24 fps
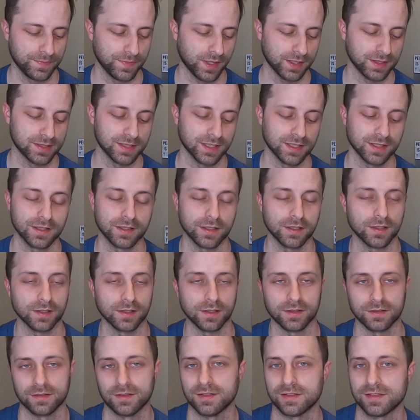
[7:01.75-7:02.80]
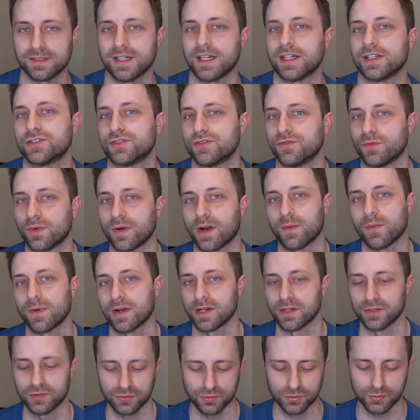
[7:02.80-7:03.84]
I sent the sketch of what I want
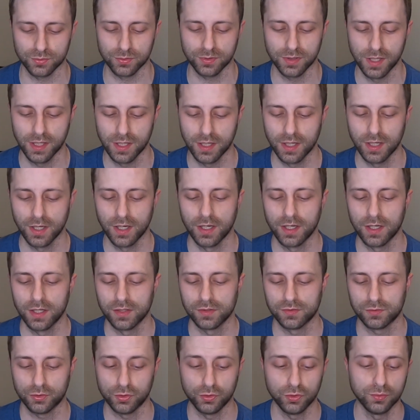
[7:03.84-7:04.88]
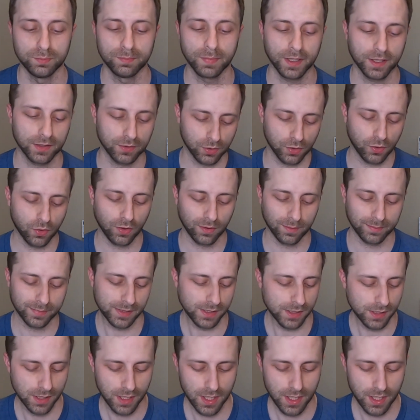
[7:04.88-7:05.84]
to do to Michael Corby,